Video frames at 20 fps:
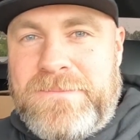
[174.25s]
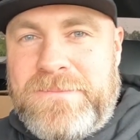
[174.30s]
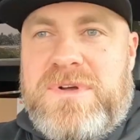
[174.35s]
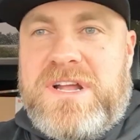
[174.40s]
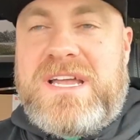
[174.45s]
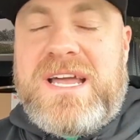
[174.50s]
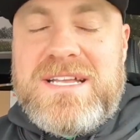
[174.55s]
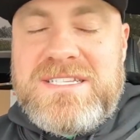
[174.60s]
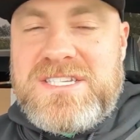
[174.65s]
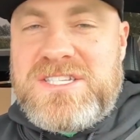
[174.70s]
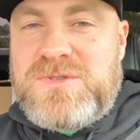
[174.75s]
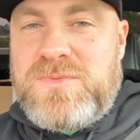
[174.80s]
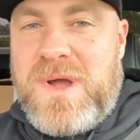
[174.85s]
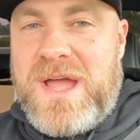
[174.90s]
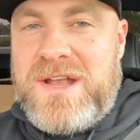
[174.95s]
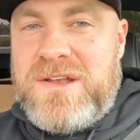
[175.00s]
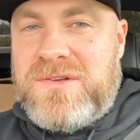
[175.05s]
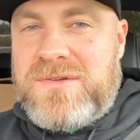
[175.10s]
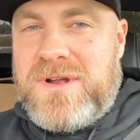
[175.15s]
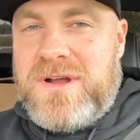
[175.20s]
Because it's
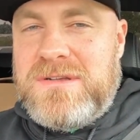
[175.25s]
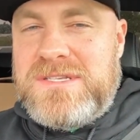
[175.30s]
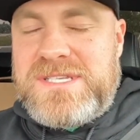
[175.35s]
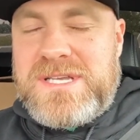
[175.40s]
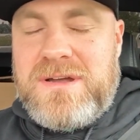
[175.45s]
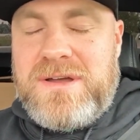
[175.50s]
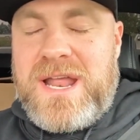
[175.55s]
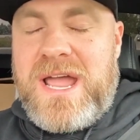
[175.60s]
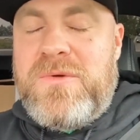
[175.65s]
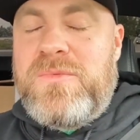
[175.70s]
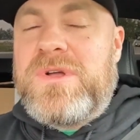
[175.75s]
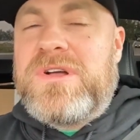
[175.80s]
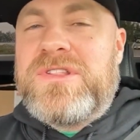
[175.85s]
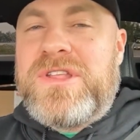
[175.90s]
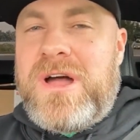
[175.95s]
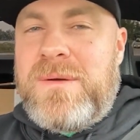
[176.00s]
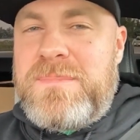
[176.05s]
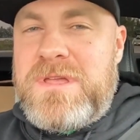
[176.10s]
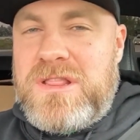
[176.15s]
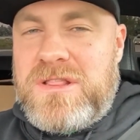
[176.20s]
wet and gross out, I will
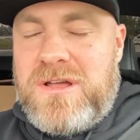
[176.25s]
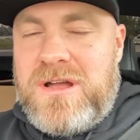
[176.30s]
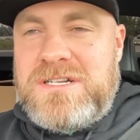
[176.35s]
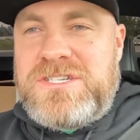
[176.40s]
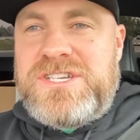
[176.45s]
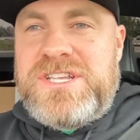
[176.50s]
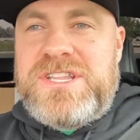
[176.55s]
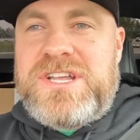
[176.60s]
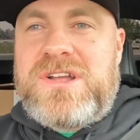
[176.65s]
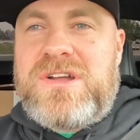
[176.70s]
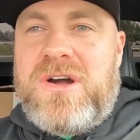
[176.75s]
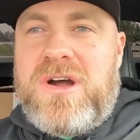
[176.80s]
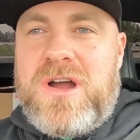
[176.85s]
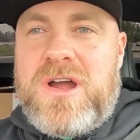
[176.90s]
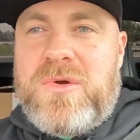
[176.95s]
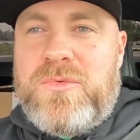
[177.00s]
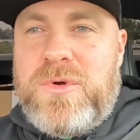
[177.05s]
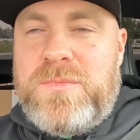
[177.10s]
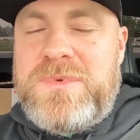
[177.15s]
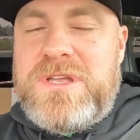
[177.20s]
not be launching the
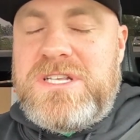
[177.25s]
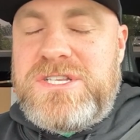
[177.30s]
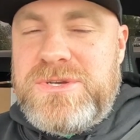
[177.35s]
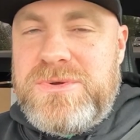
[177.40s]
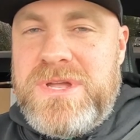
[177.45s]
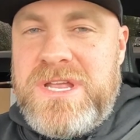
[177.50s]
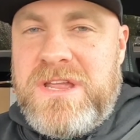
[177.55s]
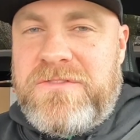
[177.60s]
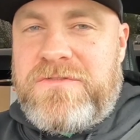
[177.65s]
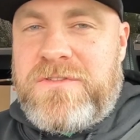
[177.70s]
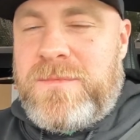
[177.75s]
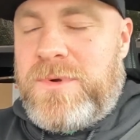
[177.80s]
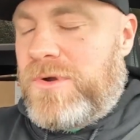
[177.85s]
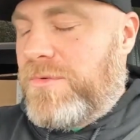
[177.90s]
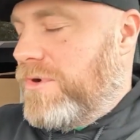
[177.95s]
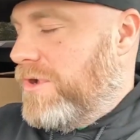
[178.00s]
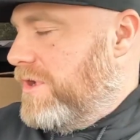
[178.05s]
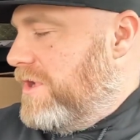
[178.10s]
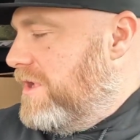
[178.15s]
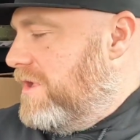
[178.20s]
car. We'll be doing it from a
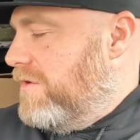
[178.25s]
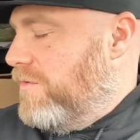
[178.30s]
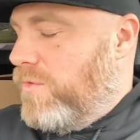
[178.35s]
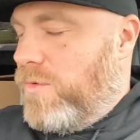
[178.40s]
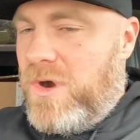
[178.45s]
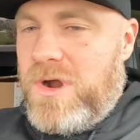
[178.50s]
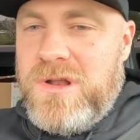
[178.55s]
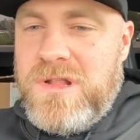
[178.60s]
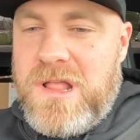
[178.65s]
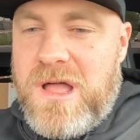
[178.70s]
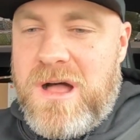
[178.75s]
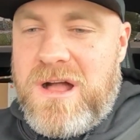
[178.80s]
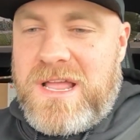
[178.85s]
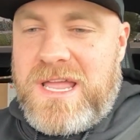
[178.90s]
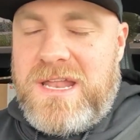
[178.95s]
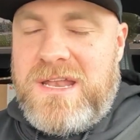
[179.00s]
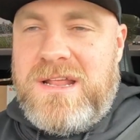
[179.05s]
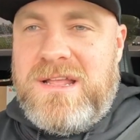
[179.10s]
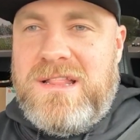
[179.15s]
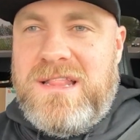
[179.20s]
roll. We're
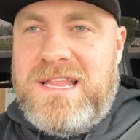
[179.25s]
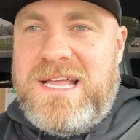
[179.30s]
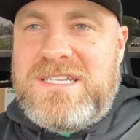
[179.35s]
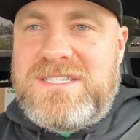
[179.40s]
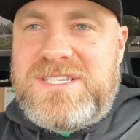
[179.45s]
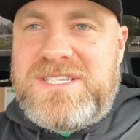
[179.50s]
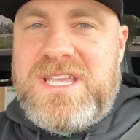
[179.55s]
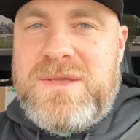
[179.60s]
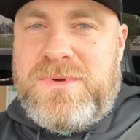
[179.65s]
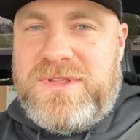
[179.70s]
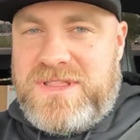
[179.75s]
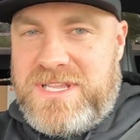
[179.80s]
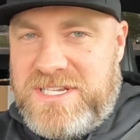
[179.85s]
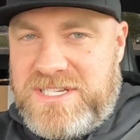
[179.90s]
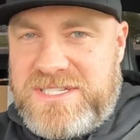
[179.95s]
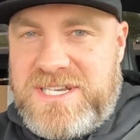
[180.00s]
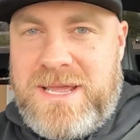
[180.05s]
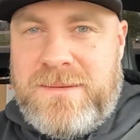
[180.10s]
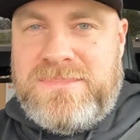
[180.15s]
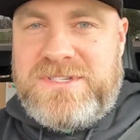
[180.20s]
logging. Let's see what
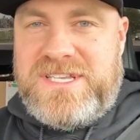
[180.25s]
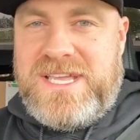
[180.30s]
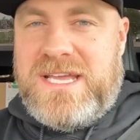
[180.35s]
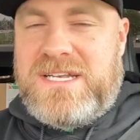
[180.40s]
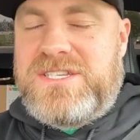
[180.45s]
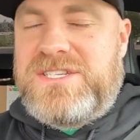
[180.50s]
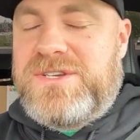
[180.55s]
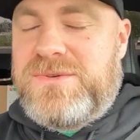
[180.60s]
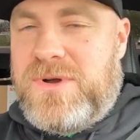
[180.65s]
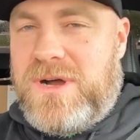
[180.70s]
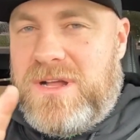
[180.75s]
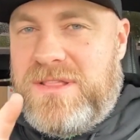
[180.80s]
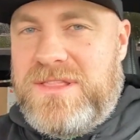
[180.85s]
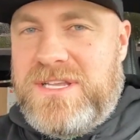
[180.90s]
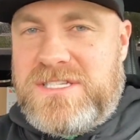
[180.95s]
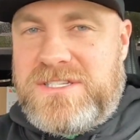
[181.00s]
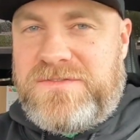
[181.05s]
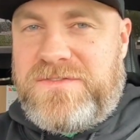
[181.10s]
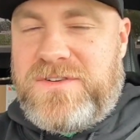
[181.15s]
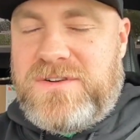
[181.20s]
these temps get to on
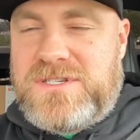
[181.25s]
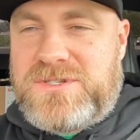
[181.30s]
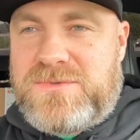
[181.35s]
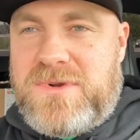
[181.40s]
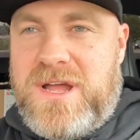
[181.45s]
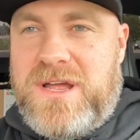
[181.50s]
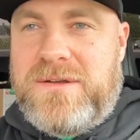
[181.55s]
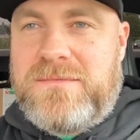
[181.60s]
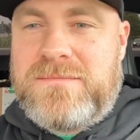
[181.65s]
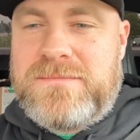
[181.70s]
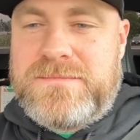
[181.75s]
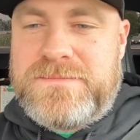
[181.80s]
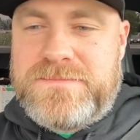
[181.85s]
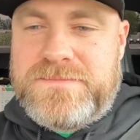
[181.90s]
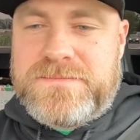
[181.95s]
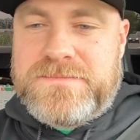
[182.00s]
this first run.